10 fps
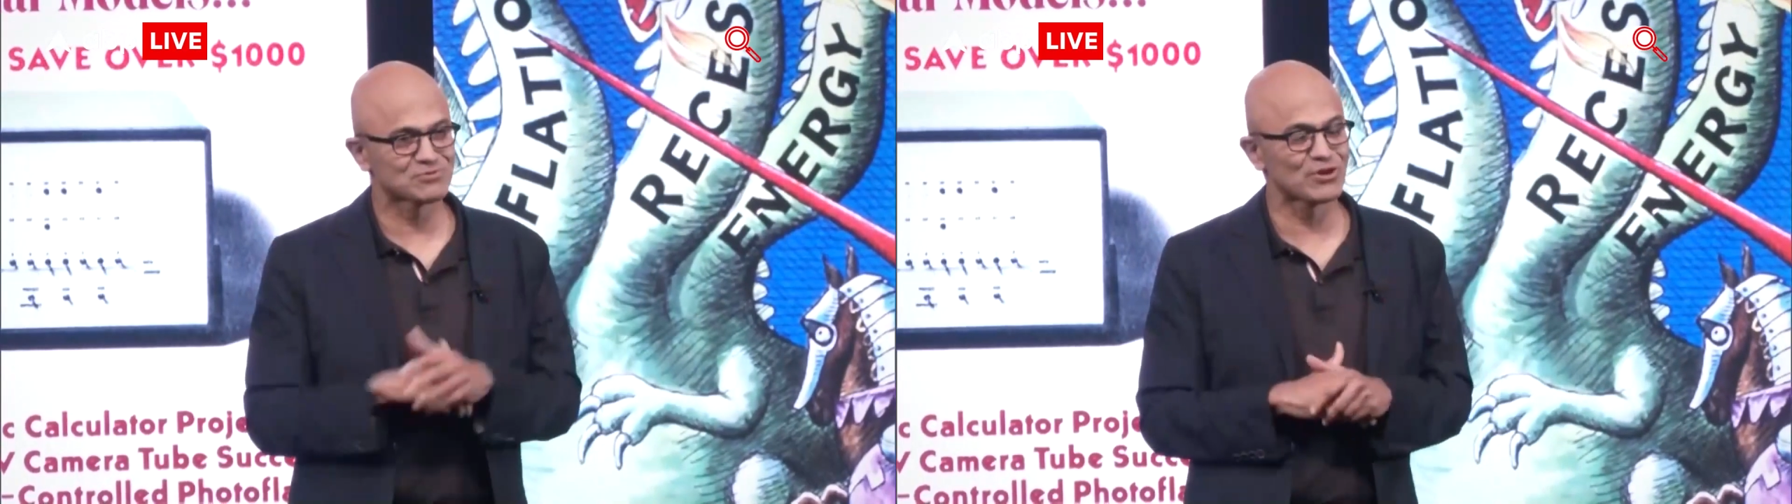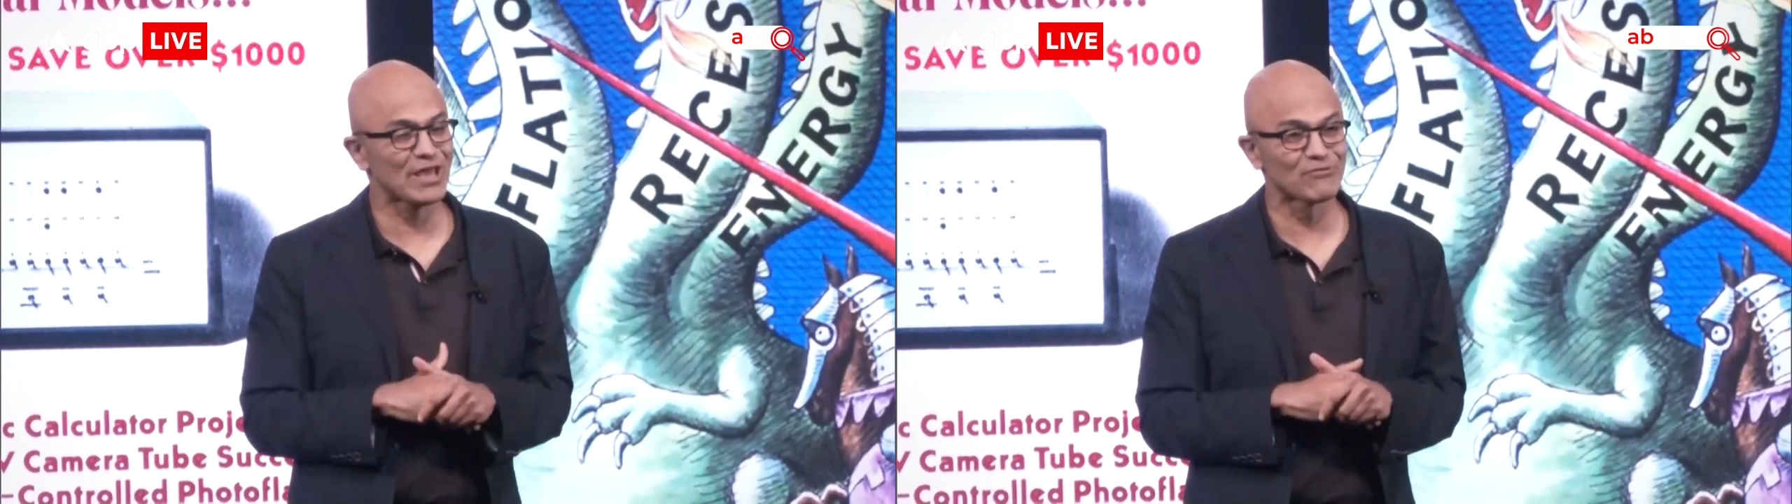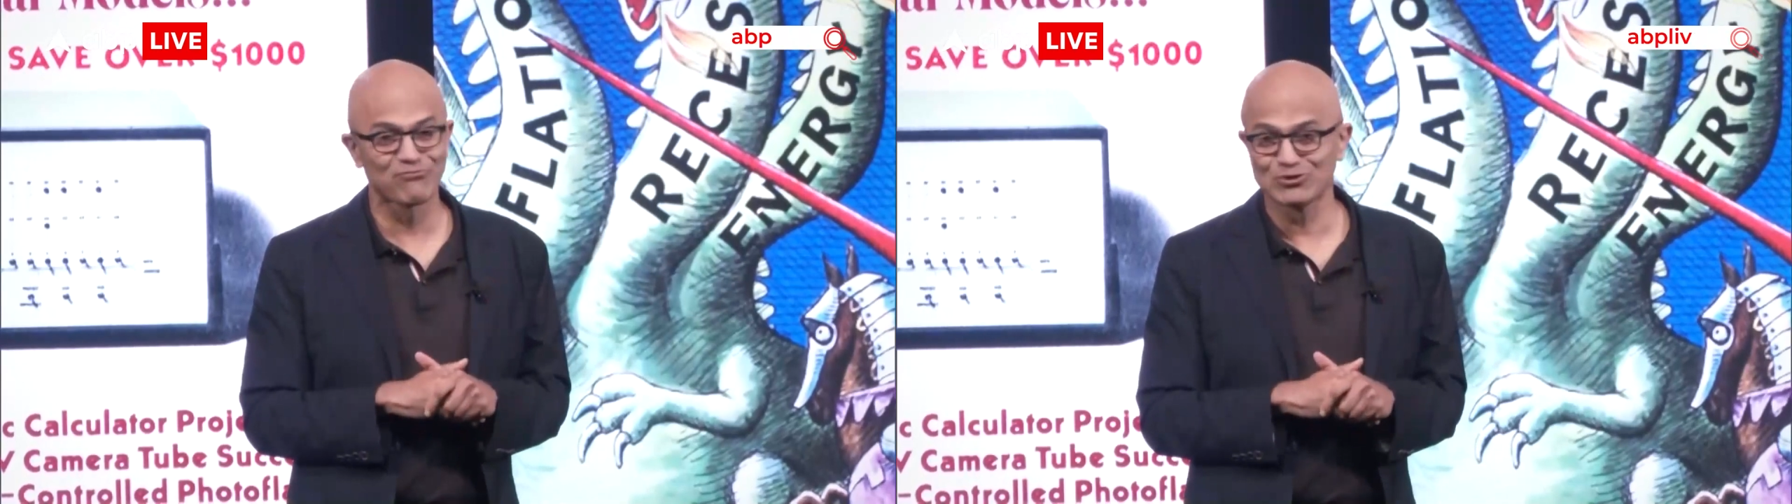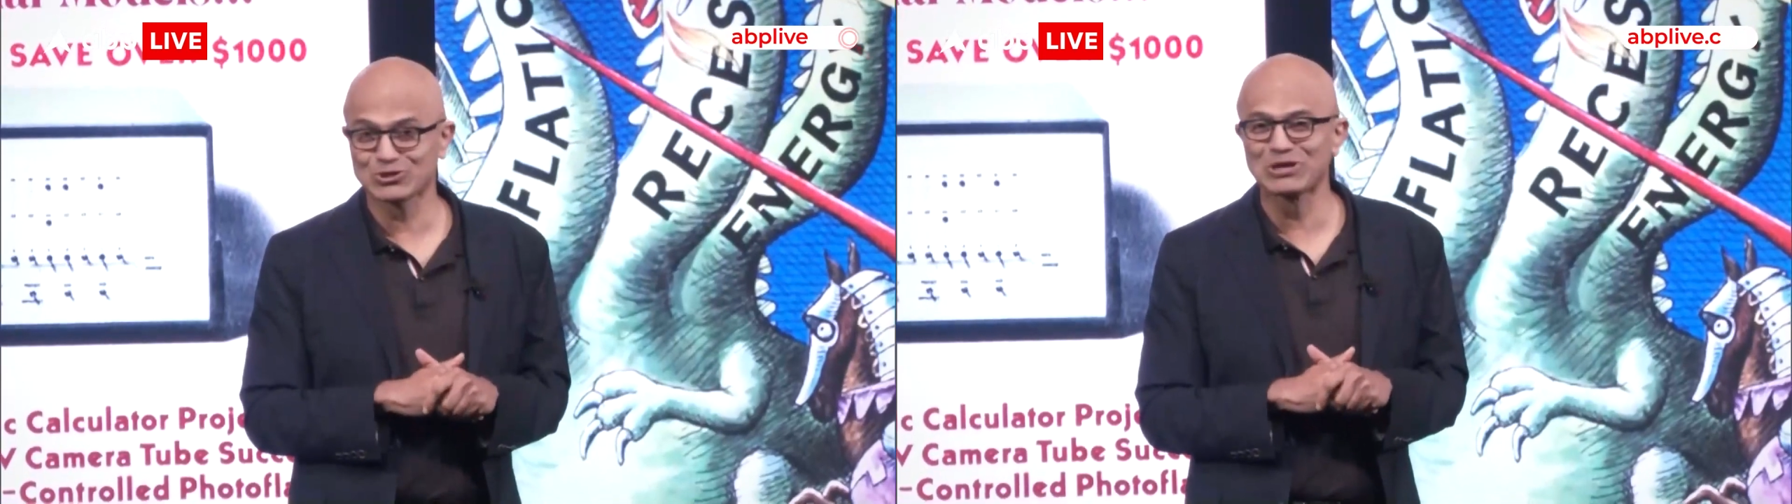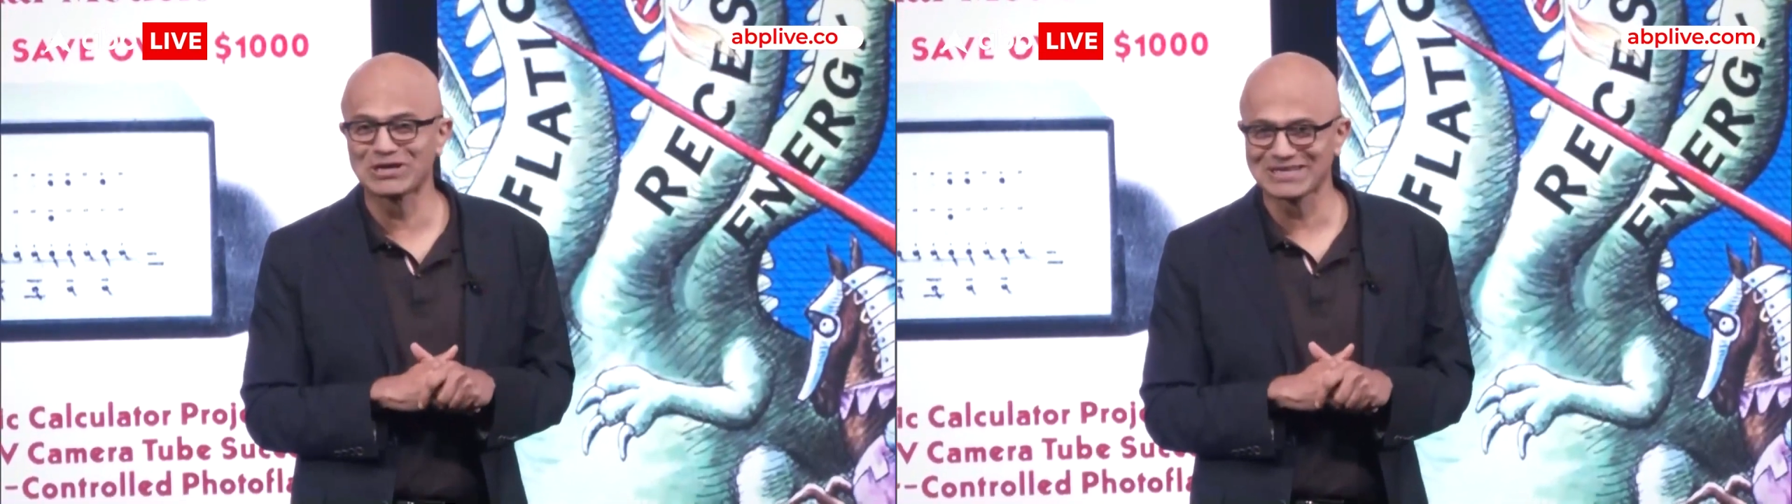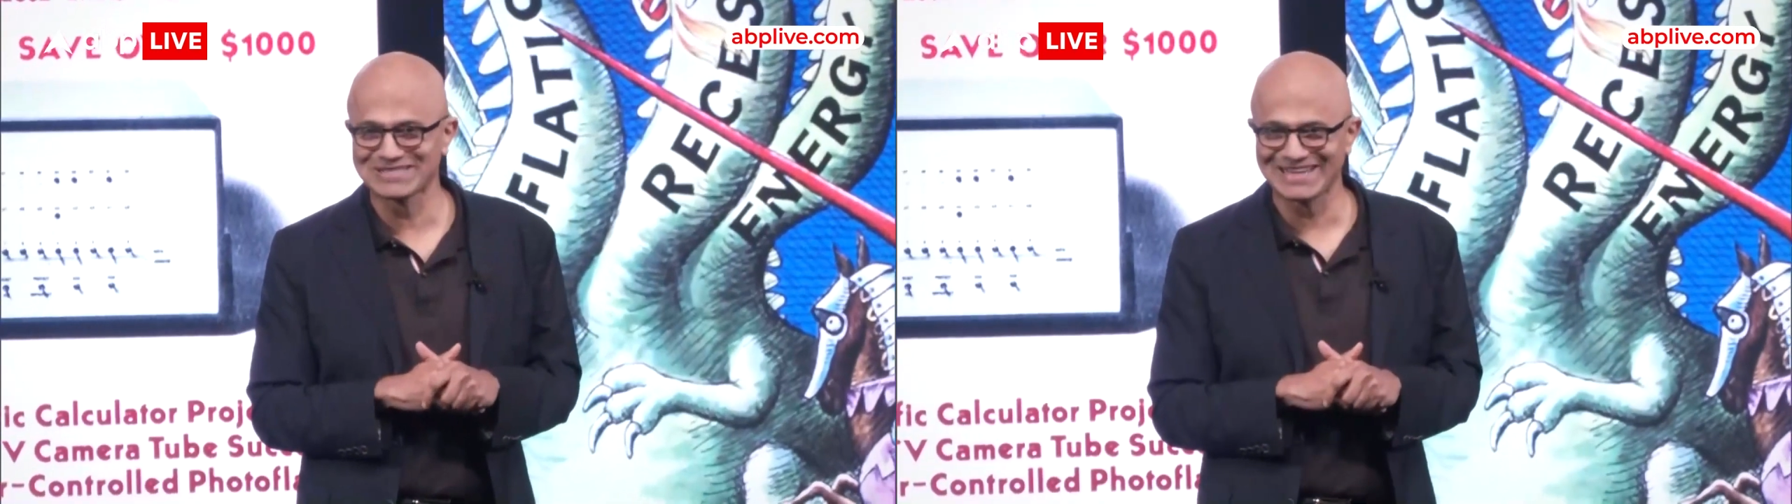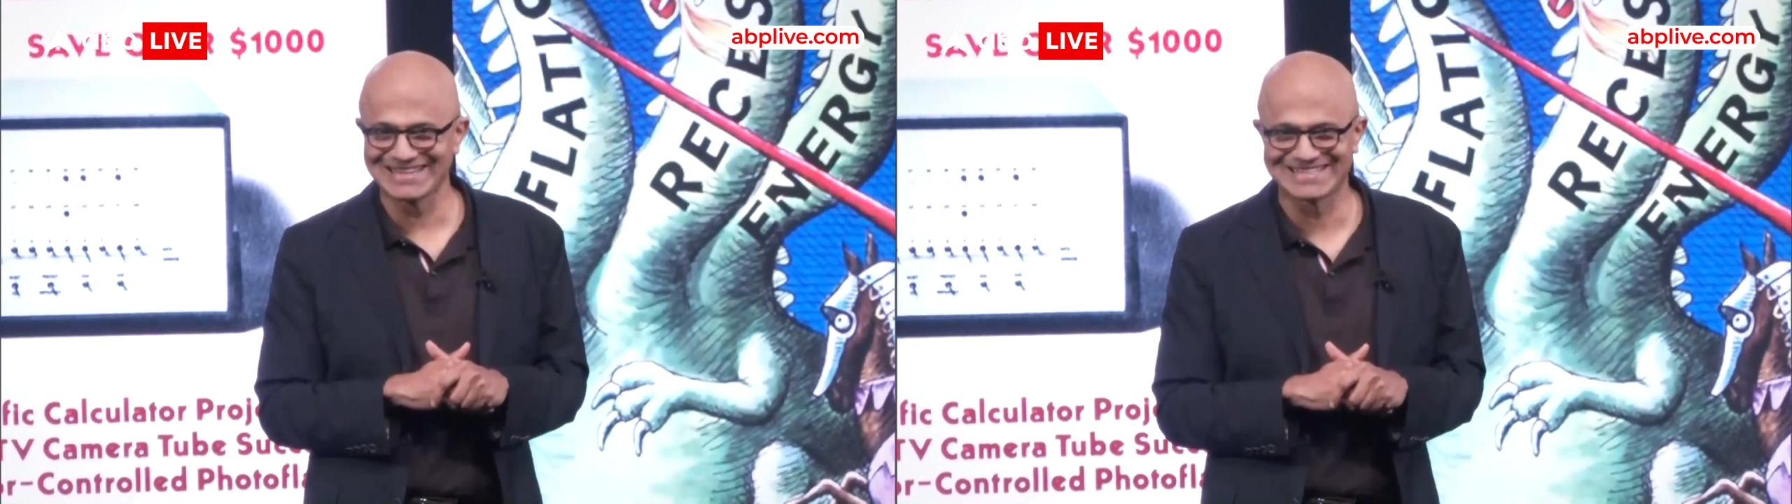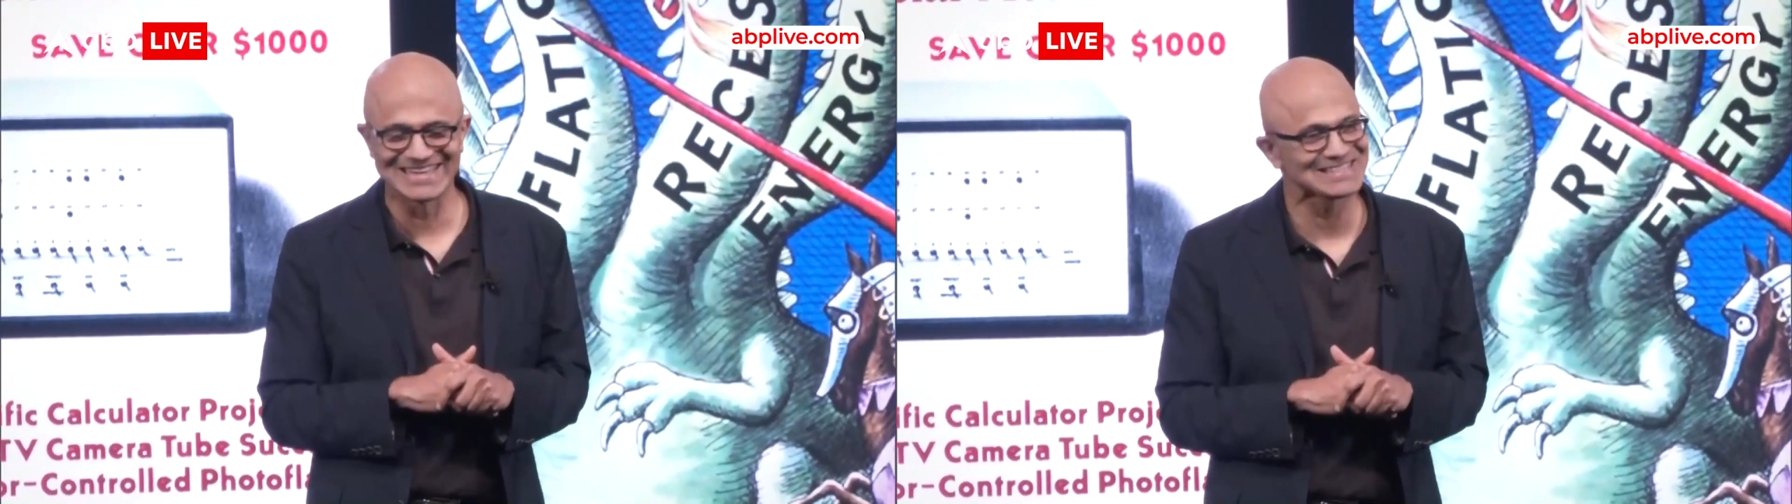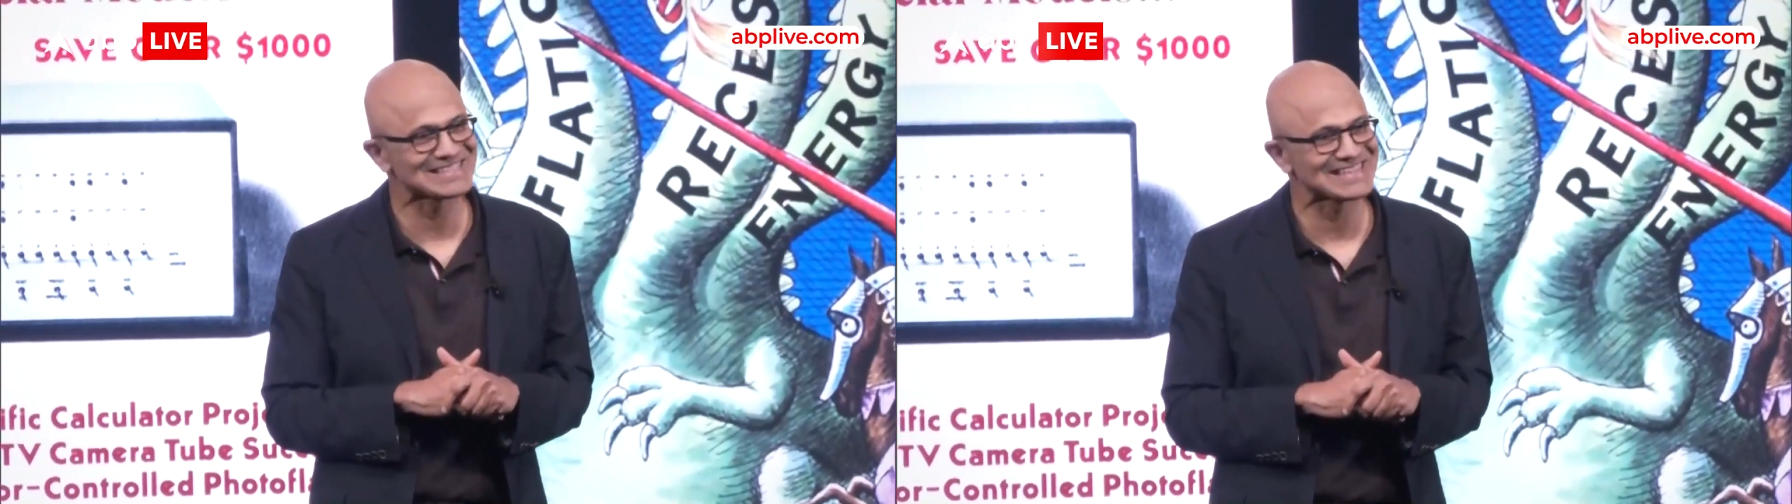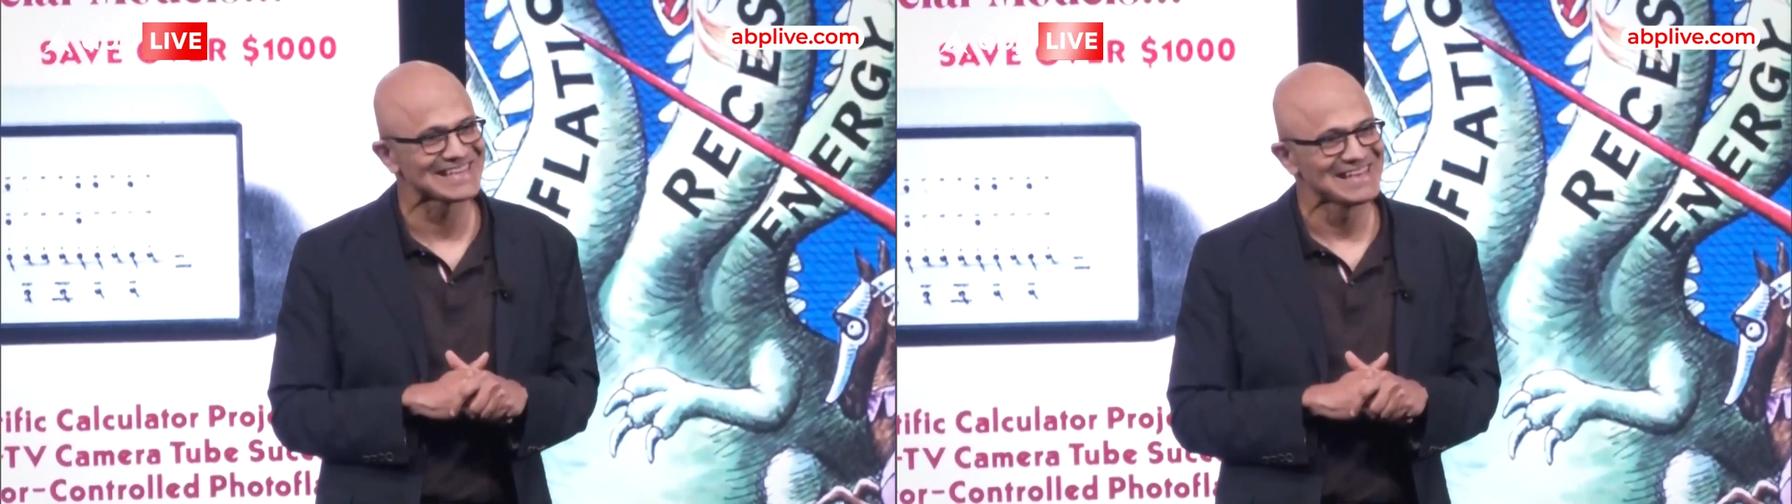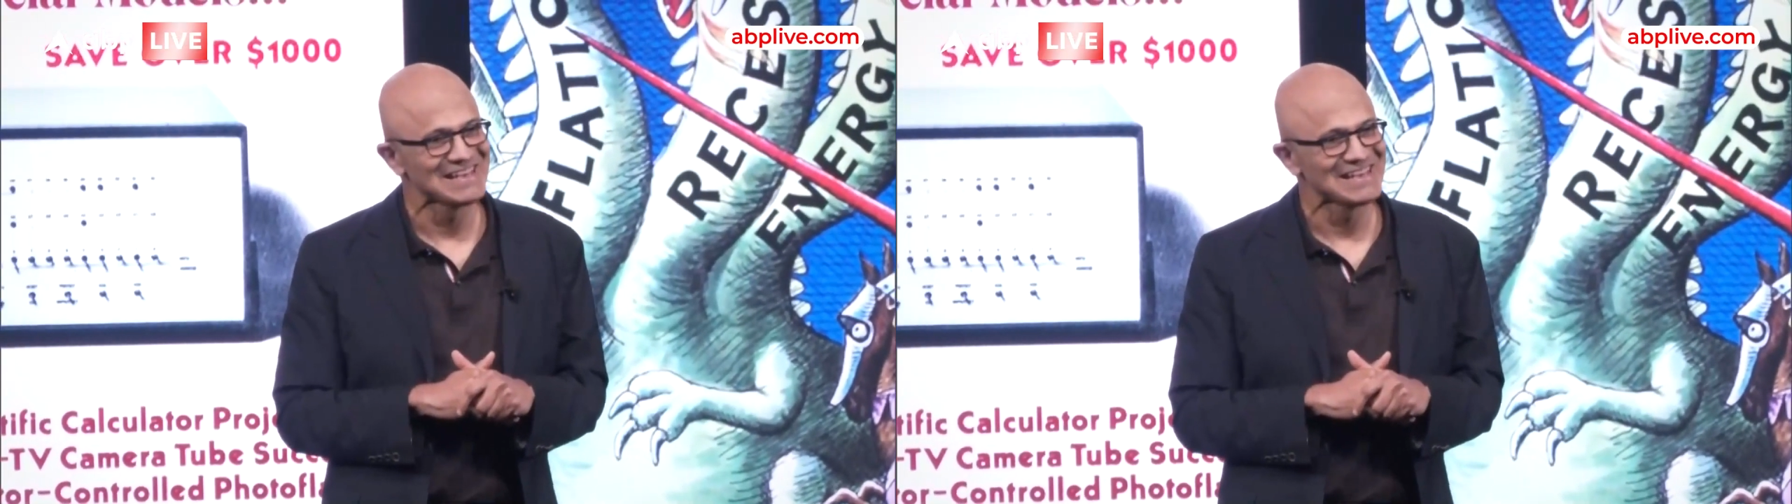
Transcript: today unfortunately doesn't exist,